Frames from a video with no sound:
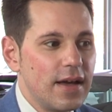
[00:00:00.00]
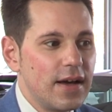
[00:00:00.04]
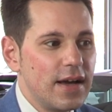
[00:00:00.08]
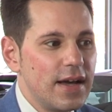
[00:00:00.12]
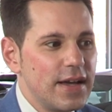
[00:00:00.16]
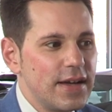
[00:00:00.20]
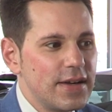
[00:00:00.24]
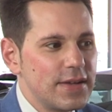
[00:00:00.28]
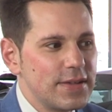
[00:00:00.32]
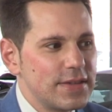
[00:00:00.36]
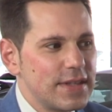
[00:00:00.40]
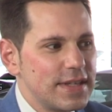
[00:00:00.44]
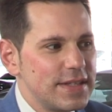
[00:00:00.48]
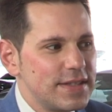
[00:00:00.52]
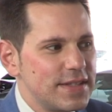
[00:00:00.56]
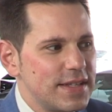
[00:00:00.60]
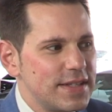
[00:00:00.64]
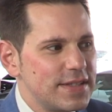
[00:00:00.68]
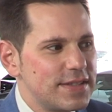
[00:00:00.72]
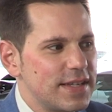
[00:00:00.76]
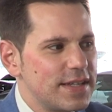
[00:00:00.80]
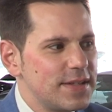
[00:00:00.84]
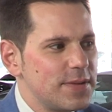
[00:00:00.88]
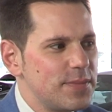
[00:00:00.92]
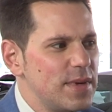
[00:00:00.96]

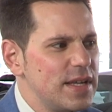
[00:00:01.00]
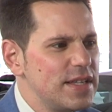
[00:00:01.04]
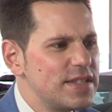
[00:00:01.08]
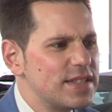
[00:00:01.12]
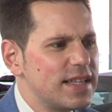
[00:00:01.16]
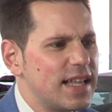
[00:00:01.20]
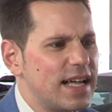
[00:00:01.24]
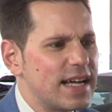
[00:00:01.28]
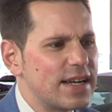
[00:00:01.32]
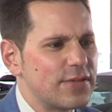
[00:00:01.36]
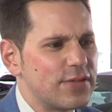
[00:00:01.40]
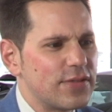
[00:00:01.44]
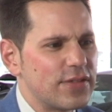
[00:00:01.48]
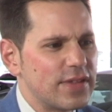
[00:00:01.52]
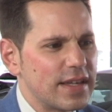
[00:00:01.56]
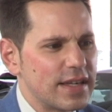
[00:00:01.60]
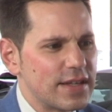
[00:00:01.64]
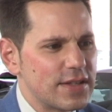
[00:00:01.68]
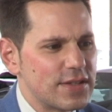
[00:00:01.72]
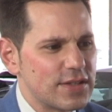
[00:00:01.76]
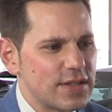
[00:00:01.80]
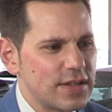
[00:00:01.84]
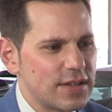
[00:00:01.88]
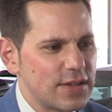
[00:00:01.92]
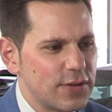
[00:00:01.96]
It means a lot of
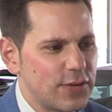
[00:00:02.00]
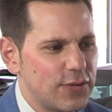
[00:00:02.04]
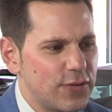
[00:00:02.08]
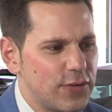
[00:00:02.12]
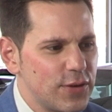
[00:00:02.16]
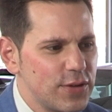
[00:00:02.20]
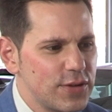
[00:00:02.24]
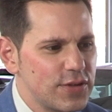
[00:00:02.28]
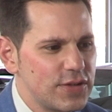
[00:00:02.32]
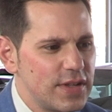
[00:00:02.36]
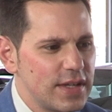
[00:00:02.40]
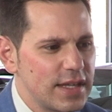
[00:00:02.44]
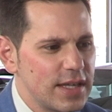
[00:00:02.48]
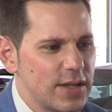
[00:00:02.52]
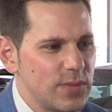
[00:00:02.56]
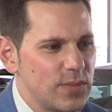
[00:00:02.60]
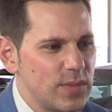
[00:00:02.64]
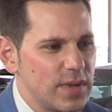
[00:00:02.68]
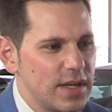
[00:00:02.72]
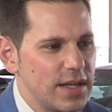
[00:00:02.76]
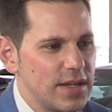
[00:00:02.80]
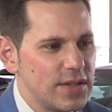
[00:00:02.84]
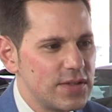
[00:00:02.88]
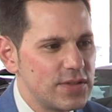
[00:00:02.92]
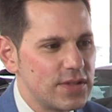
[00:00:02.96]
things. The first thing it
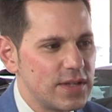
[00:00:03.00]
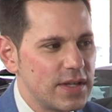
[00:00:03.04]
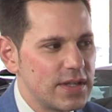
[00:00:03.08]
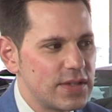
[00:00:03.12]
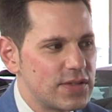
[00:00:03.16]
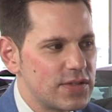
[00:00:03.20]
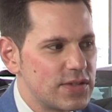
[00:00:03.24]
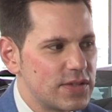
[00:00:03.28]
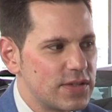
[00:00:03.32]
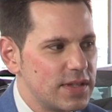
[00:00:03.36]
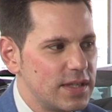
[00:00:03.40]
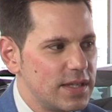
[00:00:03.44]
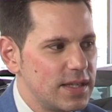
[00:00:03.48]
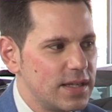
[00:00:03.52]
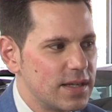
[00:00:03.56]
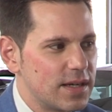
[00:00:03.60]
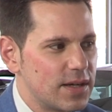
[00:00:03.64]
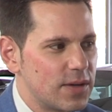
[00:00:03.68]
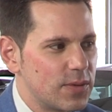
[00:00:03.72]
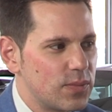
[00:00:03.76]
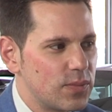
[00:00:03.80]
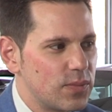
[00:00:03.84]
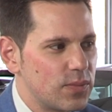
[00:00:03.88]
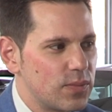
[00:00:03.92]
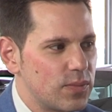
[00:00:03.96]
means, it's
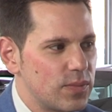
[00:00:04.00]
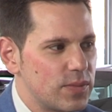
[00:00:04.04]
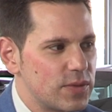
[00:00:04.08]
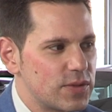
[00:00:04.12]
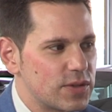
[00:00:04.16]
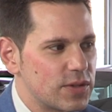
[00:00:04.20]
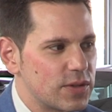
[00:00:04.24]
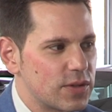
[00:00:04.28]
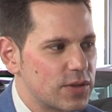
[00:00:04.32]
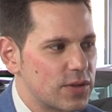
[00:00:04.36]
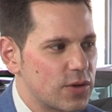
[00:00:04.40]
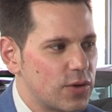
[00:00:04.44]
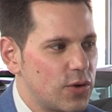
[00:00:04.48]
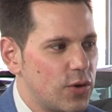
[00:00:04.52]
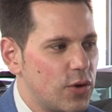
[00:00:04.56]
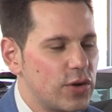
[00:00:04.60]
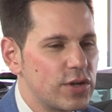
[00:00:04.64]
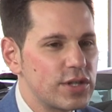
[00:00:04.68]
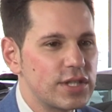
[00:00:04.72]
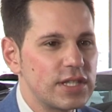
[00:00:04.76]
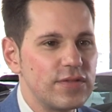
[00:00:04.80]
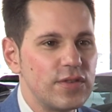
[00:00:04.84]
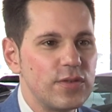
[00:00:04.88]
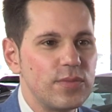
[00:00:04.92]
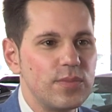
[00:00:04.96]
the
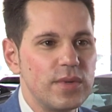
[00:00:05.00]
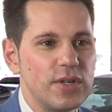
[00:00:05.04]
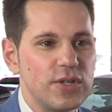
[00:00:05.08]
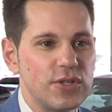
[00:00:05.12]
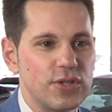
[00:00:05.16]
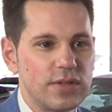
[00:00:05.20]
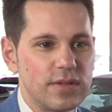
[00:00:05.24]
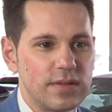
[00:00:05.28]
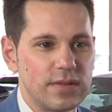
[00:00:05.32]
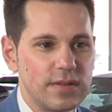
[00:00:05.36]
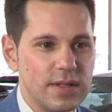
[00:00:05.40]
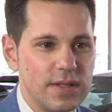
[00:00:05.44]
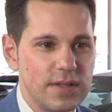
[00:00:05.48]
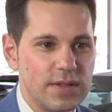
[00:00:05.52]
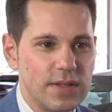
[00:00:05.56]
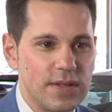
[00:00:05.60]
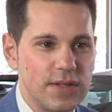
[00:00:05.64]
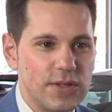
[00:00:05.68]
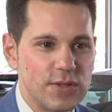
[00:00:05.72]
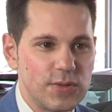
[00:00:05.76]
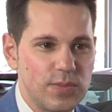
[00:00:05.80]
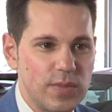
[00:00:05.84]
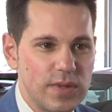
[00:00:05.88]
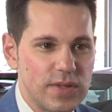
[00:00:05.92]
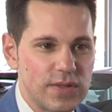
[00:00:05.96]
cost of admission into
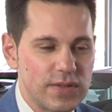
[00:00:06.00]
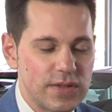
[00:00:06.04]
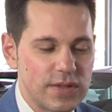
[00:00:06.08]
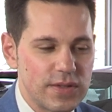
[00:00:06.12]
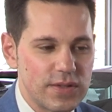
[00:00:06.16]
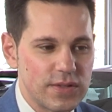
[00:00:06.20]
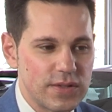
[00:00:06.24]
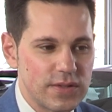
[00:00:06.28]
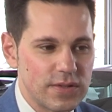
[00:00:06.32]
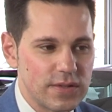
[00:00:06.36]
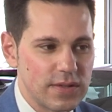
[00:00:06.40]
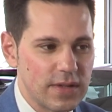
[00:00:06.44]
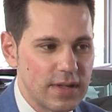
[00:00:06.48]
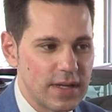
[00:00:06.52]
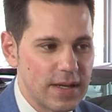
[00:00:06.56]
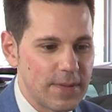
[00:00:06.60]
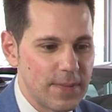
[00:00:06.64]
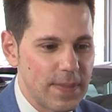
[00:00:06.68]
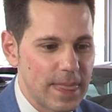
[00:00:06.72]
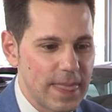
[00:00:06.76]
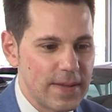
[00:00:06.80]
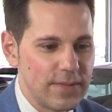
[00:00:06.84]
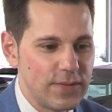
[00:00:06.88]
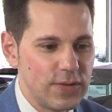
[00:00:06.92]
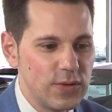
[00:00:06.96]
this business.
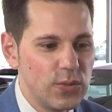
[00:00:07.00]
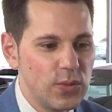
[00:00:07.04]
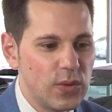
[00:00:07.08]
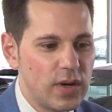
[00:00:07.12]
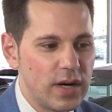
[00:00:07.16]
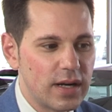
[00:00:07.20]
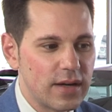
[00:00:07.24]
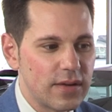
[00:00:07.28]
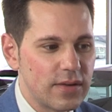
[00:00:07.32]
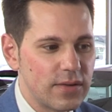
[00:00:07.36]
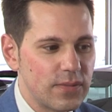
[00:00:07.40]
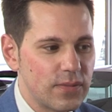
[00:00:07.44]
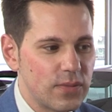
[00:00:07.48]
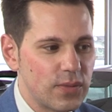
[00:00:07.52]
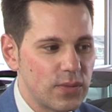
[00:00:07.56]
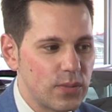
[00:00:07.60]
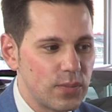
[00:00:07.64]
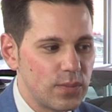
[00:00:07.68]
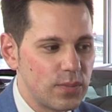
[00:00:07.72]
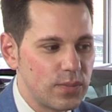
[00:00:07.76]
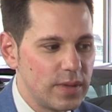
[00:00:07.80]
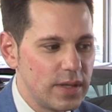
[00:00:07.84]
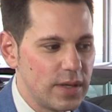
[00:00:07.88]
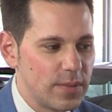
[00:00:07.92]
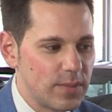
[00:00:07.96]
If you want to
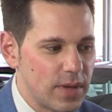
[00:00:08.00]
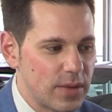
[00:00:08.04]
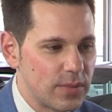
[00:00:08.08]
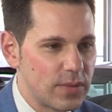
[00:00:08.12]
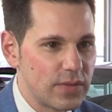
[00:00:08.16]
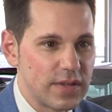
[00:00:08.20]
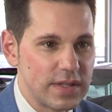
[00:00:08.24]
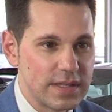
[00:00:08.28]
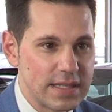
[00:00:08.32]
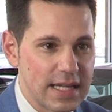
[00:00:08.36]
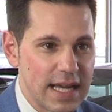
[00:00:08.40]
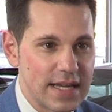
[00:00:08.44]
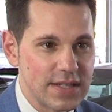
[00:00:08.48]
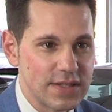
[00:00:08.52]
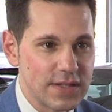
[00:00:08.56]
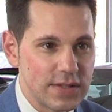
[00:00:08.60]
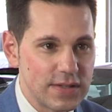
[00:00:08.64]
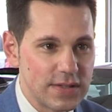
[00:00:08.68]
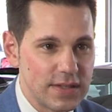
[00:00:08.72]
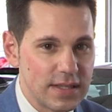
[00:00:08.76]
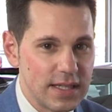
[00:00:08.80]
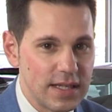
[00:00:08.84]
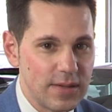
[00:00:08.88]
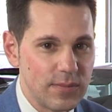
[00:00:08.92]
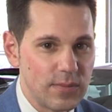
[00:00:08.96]
be a member of the
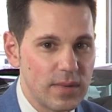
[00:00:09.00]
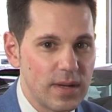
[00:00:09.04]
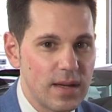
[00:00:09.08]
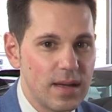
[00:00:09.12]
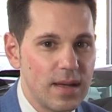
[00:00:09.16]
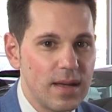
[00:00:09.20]
Tasca team,